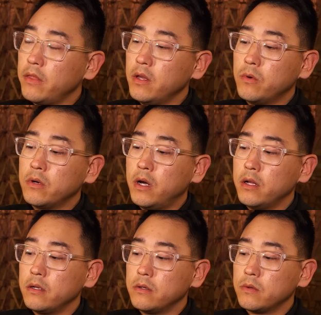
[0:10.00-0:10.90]
think we're
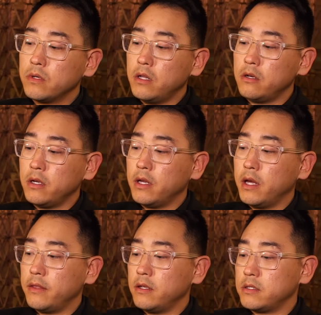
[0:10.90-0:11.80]
not we're not looking
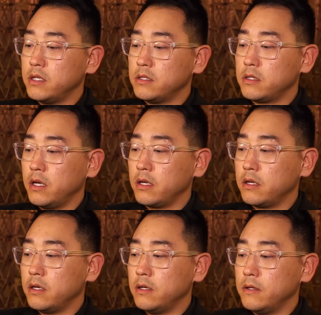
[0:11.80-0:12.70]
at this as like
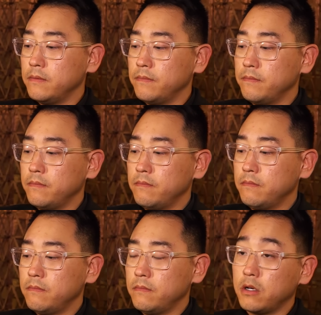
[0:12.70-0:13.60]
a,
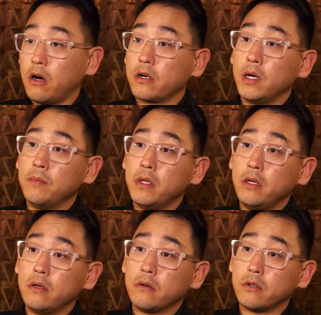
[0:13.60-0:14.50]
a car
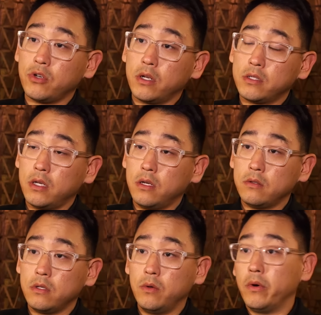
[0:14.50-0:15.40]
company or trying to sell
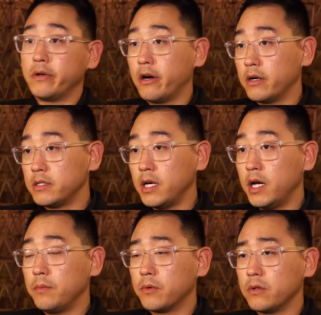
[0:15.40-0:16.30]
you know one car at a
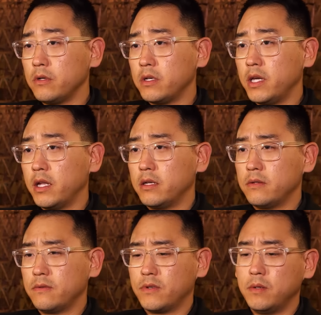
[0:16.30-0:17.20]
time. We're looking at it
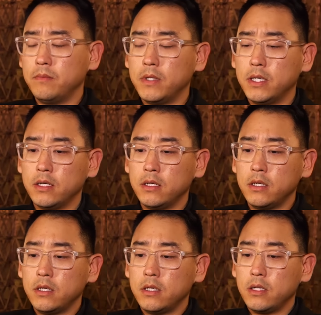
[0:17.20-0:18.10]
from uh,
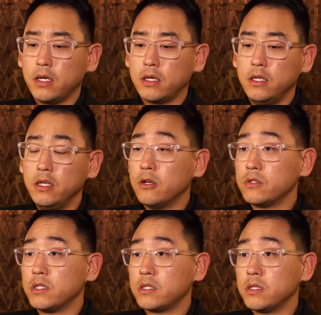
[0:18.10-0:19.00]
like an
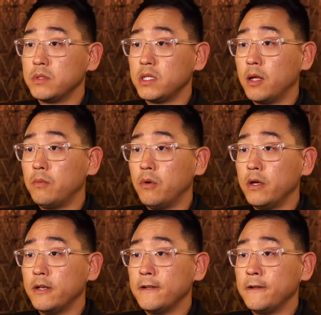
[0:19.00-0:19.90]
ecosystem standpoint.